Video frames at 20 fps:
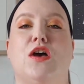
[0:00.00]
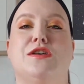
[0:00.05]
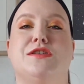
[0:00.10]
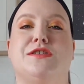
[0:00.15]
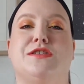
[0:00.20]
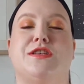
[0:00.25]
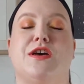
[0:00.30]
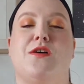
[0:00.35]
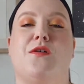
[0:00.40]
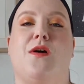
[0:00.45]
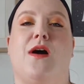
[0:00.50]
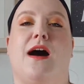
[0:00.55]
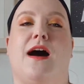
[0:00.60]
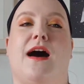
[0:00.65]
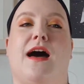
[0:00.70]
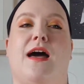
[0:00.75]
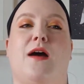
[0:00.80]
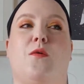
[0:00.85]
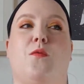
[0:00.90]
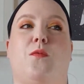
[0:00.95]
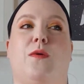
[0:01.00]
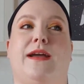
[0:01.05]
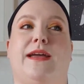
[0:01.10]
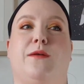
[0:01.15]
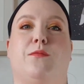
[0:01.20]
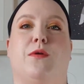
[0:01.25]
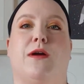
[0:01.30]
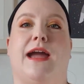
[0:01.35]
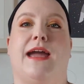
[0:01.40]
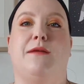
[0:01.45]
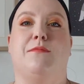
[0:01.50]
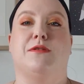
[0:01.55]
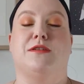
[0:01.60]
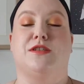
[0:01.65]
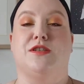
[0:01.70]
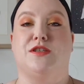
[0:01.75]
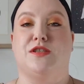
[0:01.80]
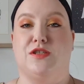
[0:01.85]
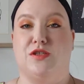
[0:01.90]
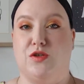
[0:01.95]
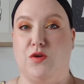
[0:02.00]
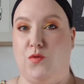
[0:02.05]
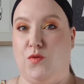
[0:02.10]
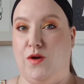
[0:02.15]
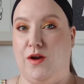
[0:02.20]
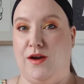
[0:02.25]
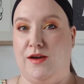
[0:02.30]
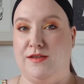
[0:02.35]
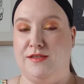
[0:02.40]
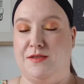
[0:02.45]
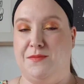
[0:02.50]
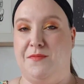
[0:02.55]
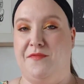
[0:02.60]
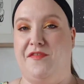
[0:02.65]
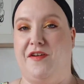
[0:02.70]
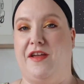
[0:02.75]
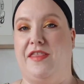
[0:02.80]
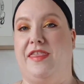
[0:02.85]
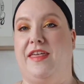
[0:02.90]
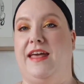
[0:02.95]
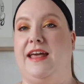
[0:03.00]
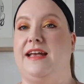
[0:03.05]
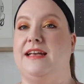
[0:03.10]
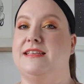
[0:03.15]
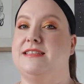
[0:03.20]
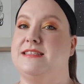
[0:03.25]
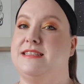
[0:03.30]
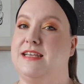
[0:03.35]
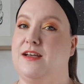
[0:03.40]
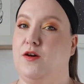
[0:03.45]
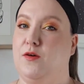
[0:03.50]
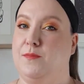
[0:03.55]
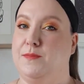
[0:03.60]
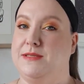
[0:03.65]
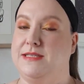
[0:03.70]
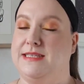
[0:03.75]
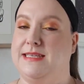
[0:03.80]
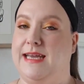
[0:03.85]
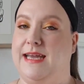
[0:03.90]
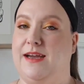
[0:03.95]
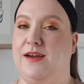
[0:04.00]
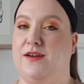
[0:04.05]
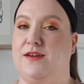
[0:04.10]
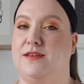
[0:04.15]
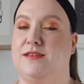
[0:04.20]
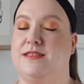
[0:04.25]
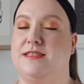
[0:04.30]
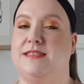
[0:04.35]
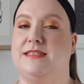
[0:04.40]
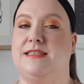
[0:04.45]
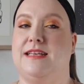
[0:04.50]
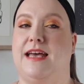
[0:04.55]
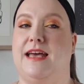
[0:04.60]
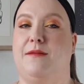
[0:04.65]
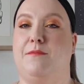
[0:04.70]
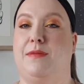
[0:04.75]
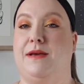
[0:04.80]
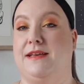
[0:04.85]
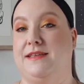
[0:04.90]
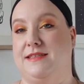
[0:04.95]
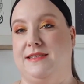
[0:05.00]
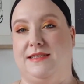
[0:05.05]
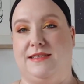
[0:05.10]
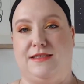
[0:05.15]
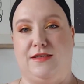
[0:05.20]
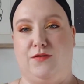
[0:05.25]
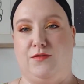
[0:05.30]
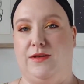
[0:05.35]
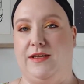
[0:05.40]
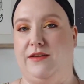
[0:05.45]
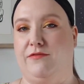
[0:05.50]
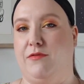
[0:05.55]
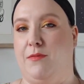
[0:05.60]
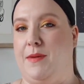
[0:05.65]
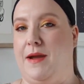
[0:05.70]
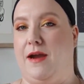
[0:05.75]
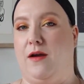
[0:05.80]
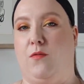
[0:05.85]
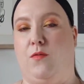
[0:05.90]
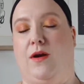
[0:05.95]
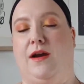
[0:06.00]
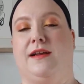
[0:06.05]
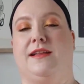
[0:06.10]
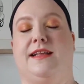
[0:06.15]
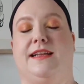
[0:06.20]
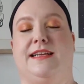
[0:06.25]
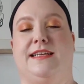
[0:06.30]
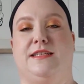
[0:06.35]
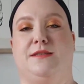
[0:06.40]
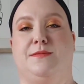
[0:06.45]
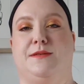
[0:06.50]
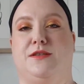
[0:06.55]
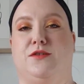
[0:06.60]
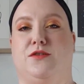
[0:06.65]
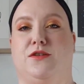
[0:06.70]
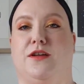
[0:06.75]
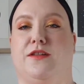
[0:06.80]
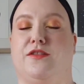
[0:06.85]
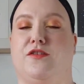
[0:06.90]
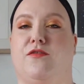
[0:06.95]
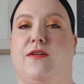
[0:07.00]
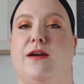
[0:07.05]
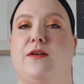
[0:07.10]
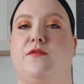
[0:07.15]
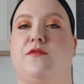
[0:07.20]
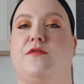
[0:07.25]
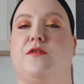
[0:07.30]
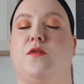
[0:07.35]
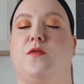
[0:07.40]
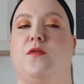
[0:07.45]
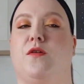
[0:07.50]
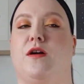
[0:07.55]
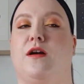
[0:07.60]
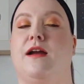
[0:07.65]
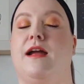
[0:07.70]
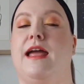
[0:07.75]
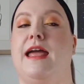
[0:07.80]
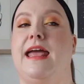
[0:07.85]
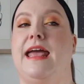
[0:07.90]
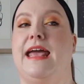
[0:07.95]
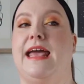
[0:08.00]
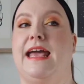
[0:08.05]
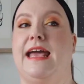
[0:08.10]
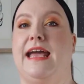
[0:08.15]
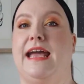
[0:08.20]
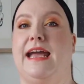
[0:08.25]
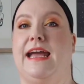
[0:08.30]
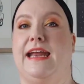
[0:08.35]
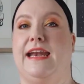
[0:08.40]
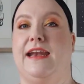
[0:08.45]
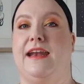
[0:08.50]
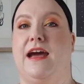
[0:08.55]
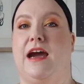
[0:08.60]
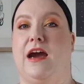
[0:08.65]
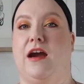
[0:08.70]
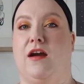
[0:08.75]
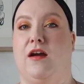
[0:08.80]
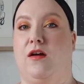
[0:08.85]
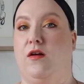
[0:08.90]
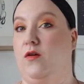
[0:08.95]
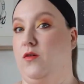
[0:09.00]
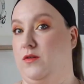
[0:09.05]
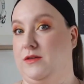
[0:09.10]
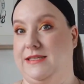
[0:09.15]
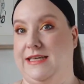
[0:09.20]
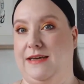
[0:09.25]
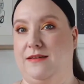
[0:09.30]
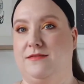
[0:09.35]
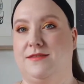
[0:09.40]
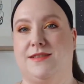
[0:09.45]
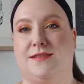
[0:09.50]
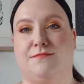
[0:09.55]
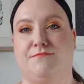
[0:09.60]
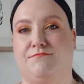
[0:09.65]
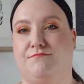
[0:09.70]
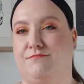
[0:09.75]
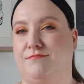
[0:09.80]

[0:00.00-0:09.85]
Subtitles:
So we were able to store some of our things upstairs because it's only repair work that needs to be done on the ground floor in our old house.